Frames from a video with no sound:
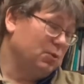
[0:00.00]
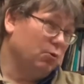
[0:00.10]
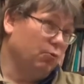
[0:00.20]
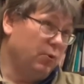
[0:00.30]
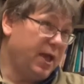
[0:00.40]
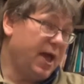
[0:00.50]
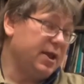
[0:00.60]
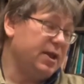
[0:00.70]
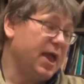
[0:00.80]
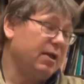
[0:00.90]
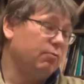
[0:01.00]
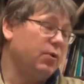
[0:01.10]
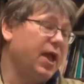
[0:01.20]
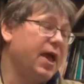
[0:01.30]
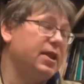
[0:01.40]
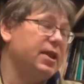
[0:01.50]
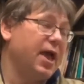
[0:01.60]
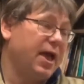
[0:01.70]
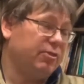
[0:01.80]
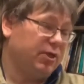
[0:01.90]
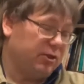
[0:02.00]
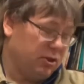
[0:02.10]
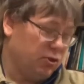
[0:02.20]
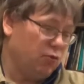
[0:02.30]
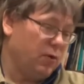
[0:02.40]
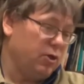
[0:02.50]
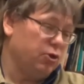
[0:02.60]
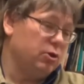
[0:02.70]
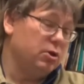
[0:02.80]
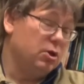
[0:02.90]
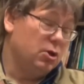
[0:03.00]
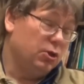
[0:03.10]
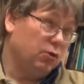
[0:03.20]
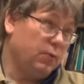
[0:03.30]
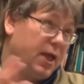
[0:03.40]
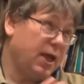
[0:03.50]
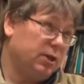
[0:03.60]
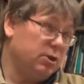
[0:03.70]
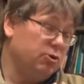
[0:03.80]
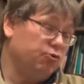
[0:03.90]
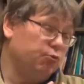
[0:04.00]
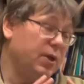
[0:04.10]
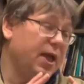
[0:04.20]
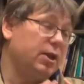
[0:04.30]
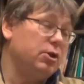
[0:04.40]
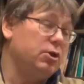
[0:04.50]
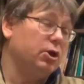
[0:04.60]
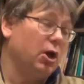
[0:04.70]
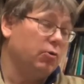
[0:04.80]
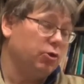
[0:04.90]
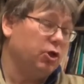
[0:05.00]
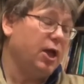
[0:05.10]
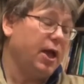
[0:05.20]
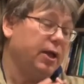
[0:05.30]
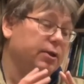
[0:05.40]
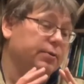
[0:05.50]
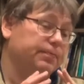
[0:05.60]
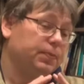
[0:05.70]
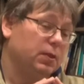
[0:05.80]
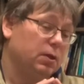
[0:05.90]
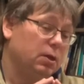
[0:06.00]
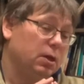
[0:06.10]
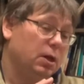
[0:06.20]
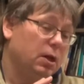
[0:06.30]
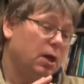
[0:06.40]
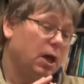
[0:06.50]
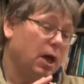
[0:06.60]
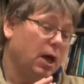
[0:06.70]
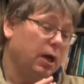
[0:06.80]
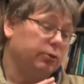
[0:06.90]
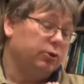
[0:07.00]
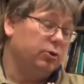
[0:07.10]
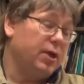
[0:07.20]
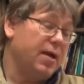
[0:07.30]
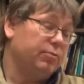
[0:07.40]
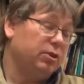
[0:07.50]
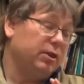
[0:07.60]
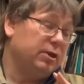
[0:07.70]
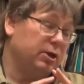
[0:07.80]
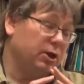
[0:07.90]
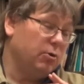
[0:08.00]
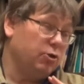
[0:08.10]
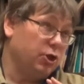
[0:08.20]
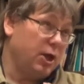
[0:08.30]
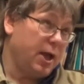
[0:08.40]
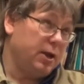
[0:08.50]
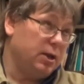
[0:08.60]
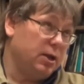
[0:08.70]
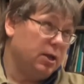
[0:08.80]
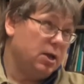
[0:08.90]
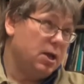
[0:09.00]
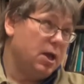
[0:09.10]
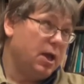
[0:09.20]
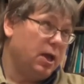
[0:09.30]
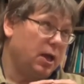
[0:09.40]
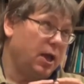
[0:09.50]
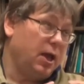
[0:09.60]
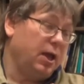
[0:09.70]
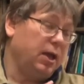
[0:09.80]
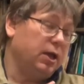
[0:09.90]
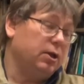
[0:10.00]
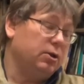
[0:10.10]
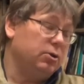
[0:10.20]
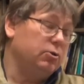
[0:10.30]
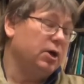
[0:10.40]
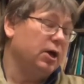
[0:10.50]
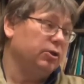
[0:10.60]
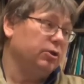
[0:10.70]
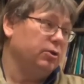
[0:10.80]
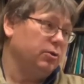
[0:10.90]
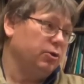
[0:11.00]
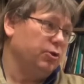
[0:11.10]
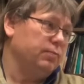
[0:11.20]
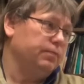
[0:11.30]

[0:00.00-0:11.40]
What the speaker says: We hadn't had that situation, so we had to negotiate. The two campuses had to negotiate a new constitution.